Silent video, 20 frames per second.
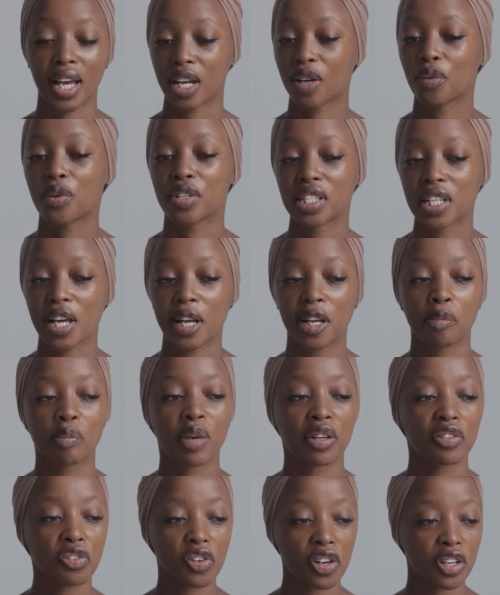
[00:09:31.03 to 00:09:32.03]
and I was telling
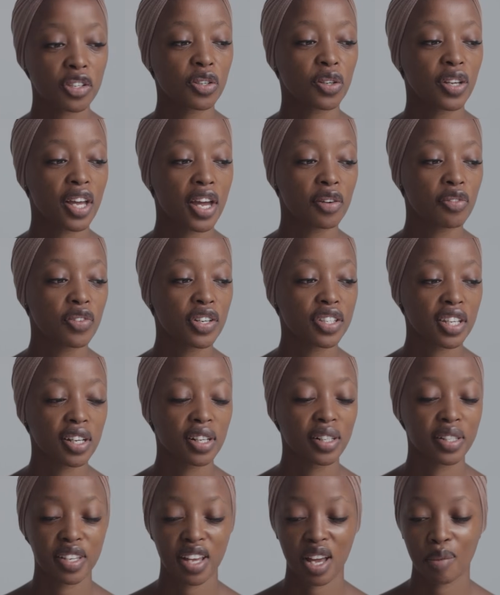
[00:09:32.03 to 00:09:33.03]
my friends every
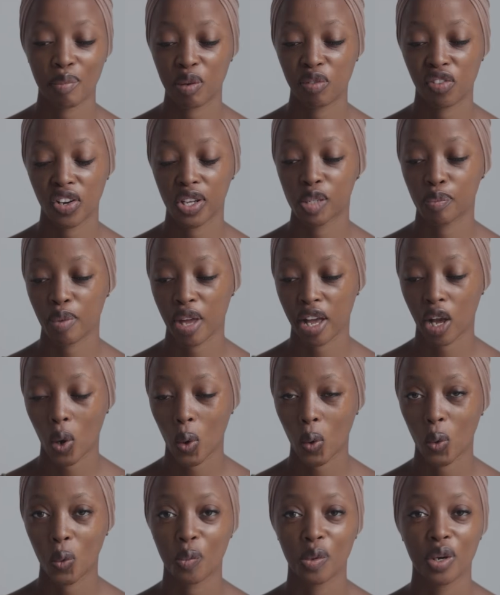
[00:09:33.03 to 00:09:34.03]
single time, my friends back
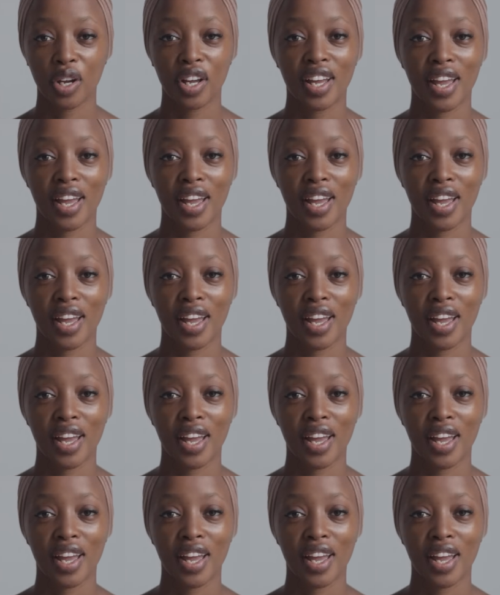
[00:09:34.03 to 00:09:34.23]
home,